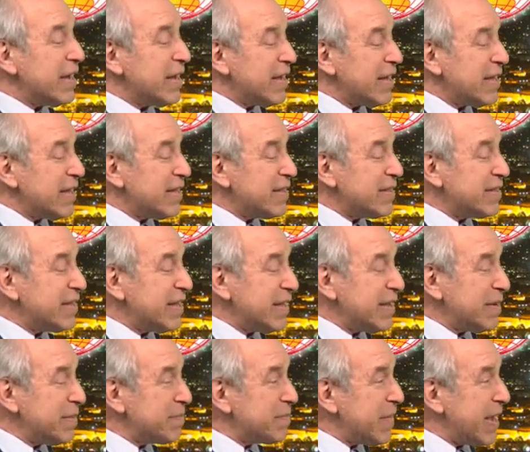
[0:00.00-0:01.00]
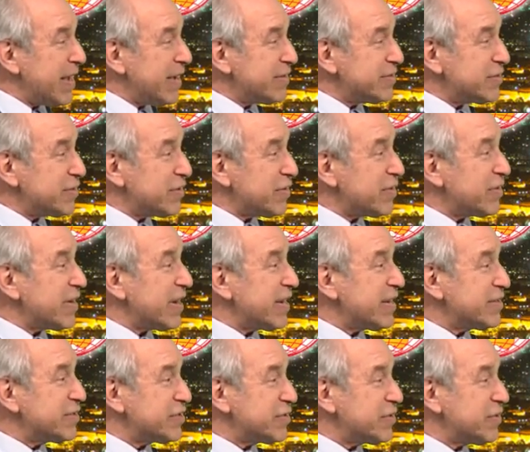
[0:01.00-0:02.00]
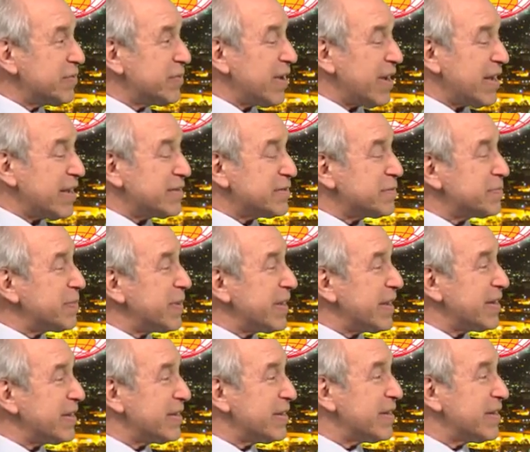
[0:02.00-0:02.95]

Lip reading: the major issue has been